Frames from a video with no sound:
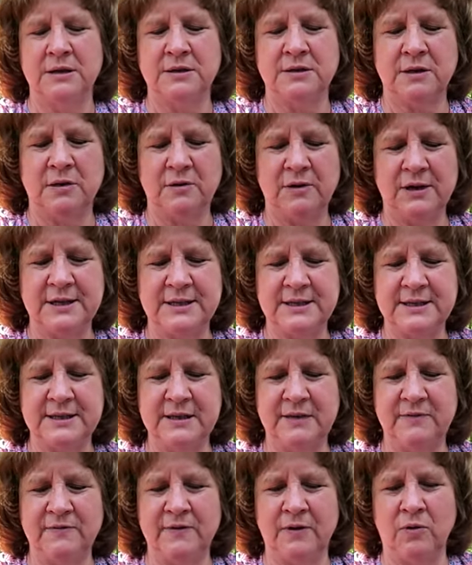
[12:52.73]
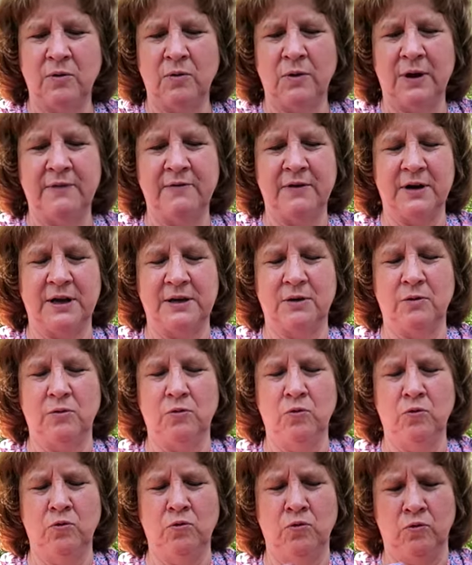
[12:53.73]
So let's see if, oh, I've got,
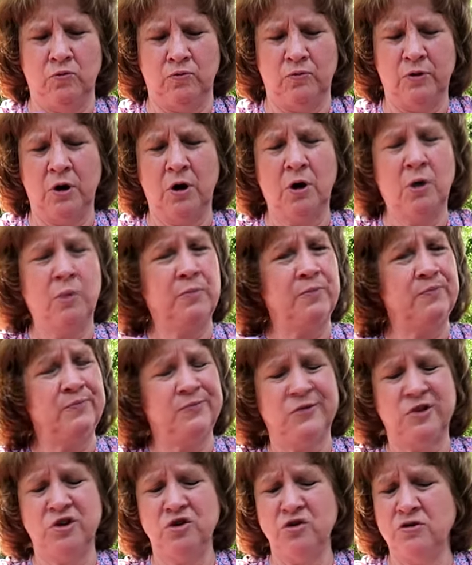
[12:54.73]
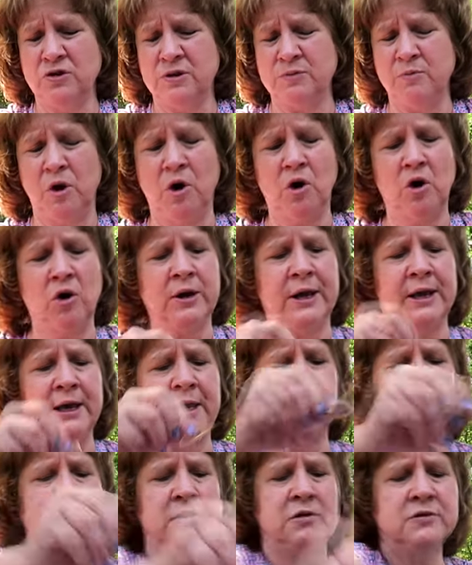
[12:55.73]
ooh, nope, too small.
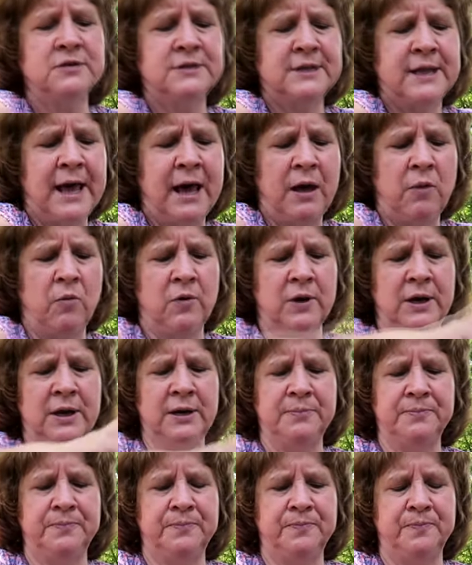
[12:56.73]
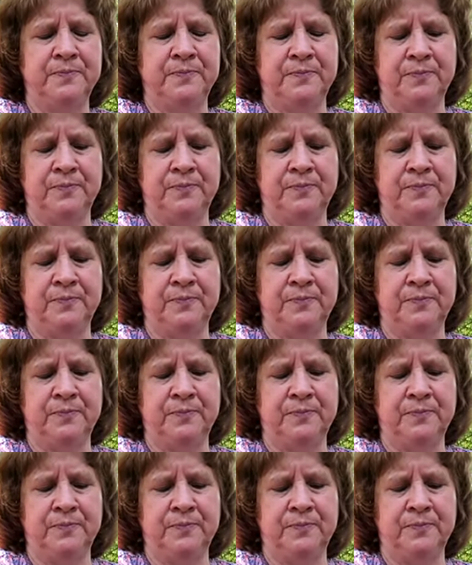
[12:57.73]
Can't use that one.